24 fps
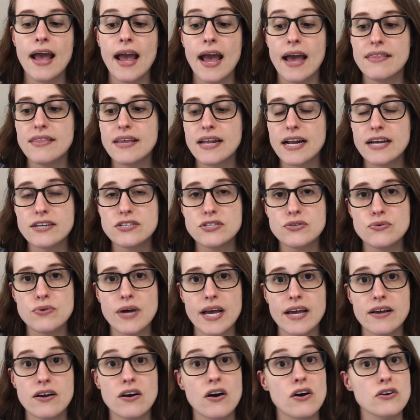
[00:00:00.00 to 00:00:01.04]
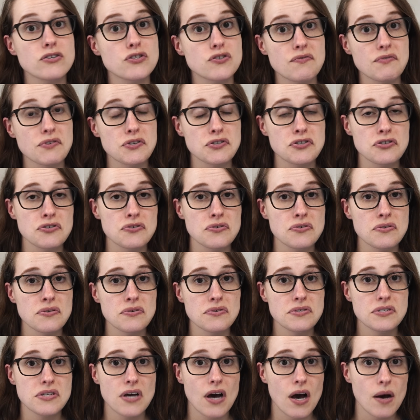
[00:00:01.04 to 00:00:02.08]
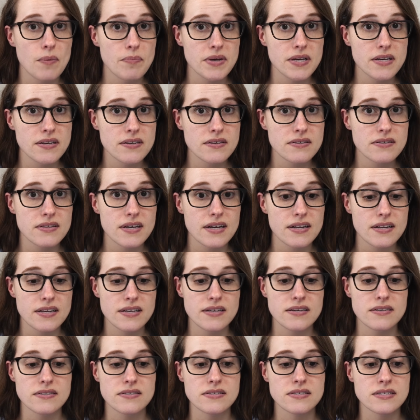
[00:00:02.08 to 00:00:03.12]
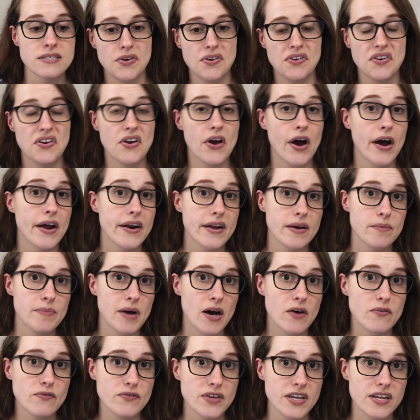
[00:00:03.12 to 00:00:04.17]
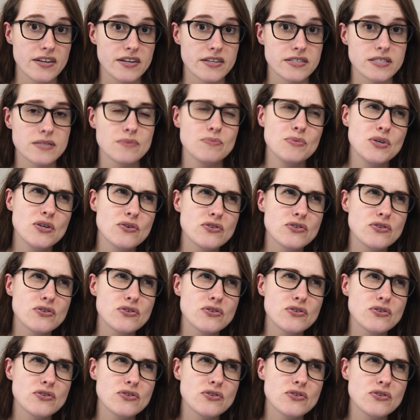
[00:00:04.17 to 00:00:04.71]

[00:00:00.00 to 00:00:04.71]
And then I do a controversial topic that is not about veganism.